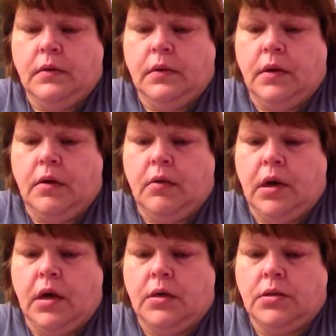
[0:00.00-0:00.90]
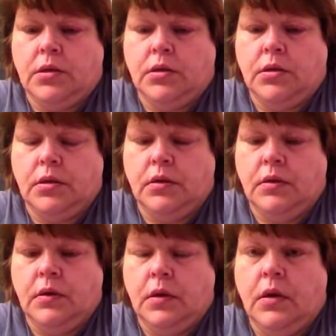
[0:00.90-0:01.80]
it's just
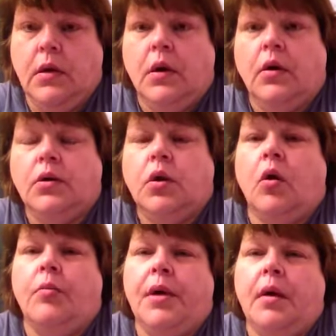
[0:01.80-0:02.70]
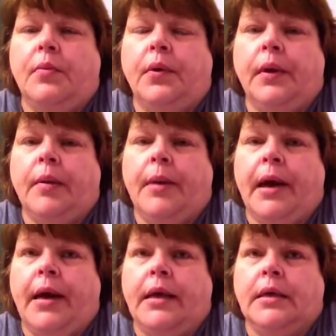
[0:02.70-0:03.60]
tore me up really
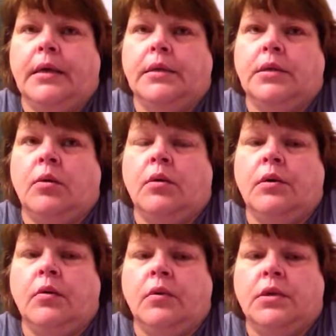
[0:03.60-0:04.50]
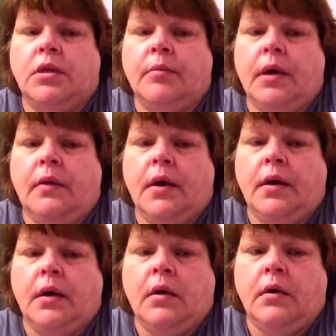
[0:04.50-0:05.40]
bad. It's hard knowing somebody that
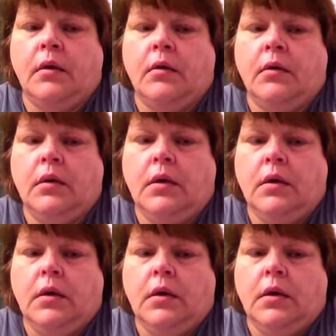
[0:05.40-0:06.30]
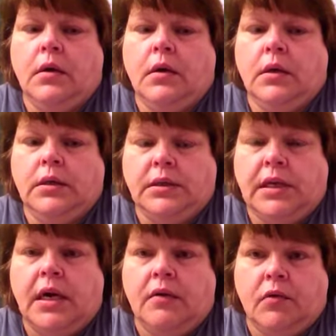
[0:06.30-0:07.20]
young is
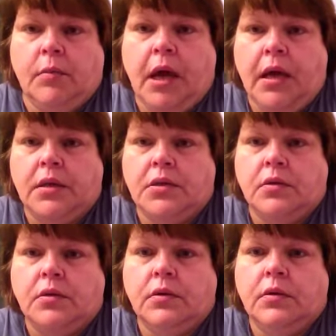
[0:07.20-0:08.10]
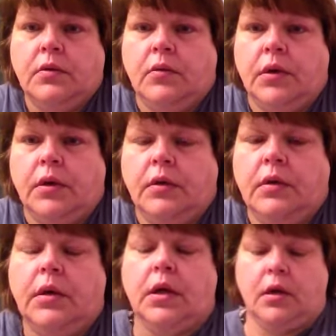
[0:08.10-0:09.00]
dying from cancer when
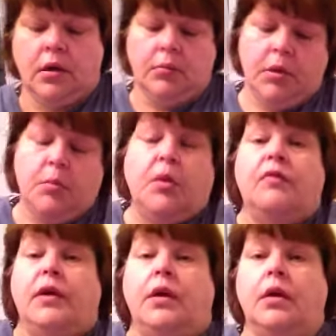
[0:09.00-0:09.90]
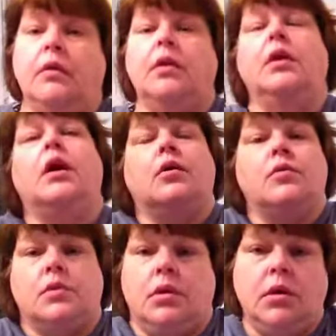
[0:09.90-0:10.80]
it could have been prevented if the
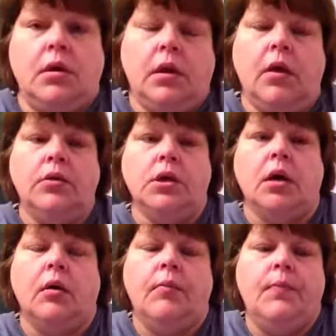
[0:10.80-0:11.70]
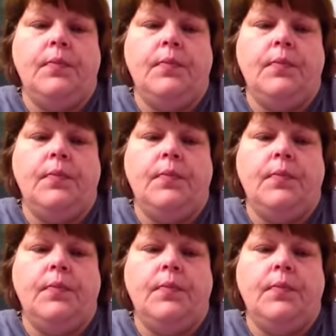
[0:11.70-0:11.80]
doctors had done their job.